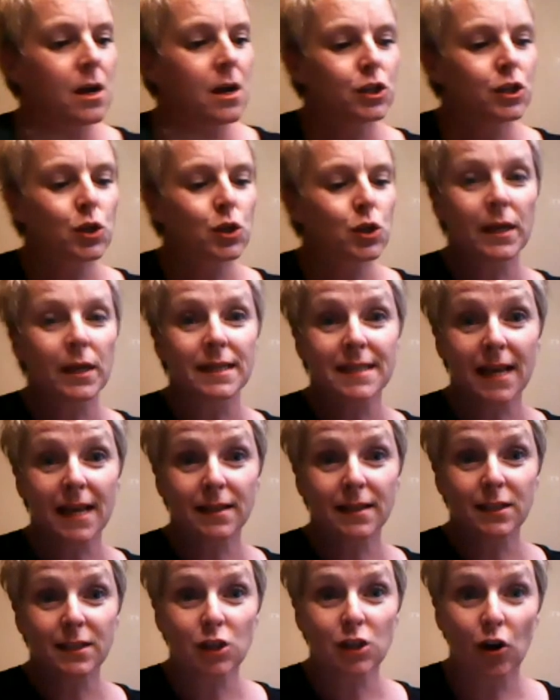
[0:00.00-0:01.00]
So let's
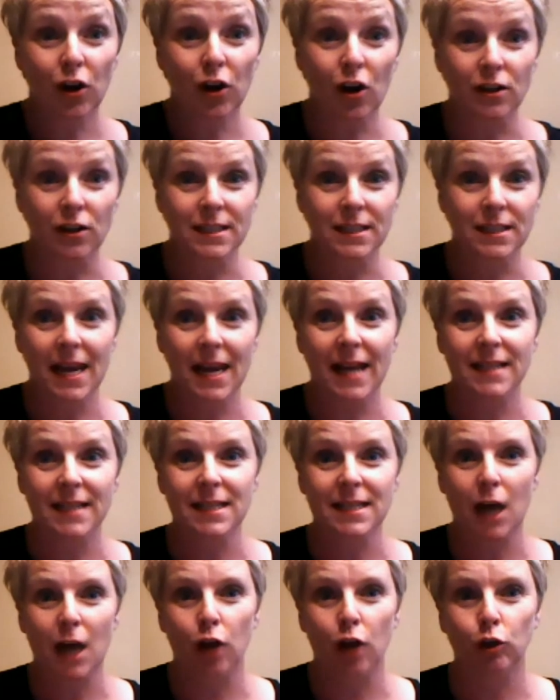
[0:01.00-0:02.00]
get started on today's
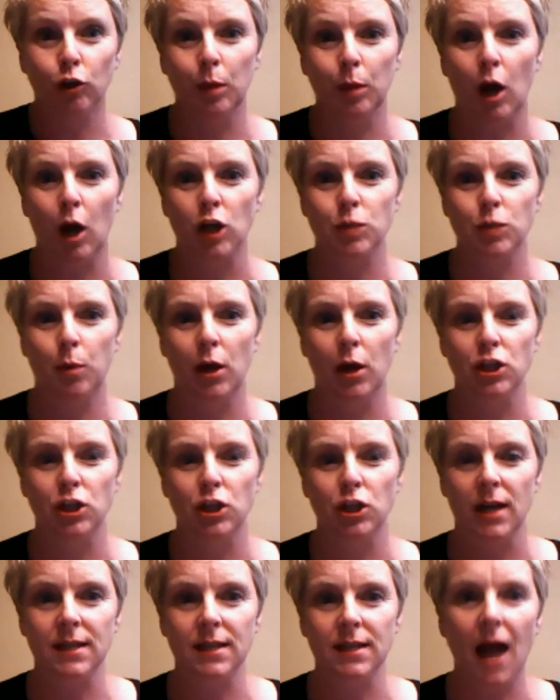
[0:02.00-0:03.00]
color blocked
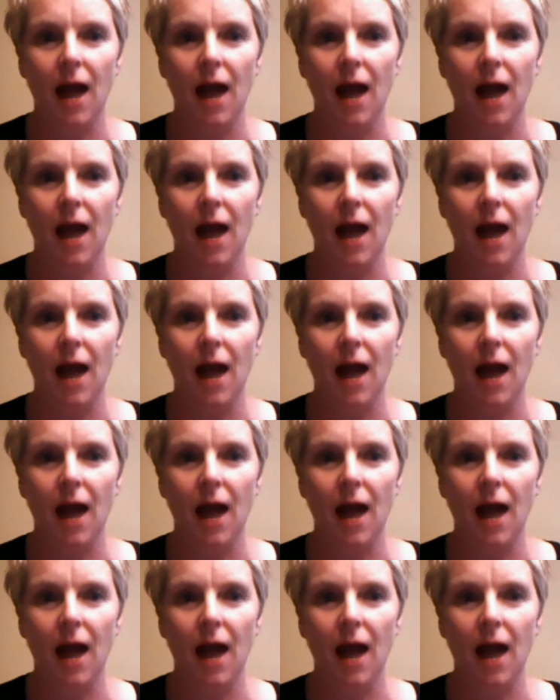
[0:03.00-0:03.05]
project.